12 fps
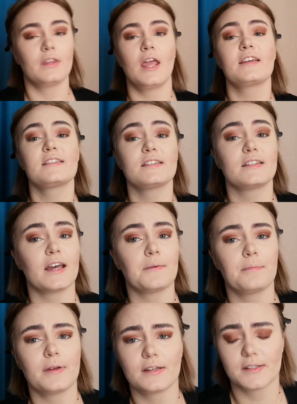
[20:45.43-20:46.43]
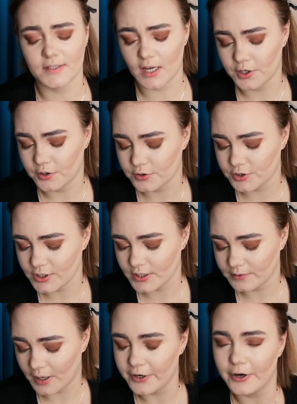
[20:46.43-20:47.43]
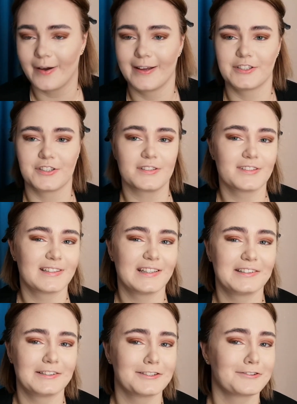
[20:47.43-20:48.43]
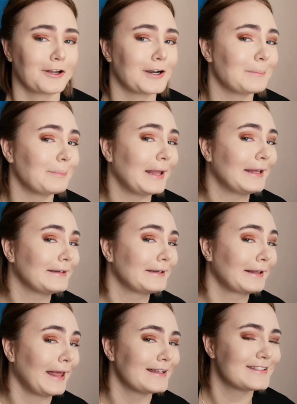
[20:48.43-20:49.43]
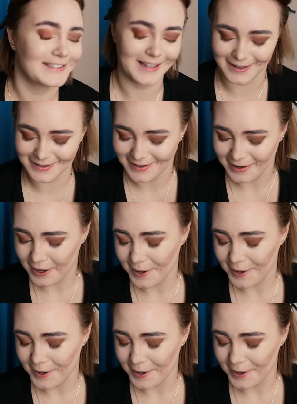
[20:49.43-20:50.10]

Next step is I know I just started blending that side,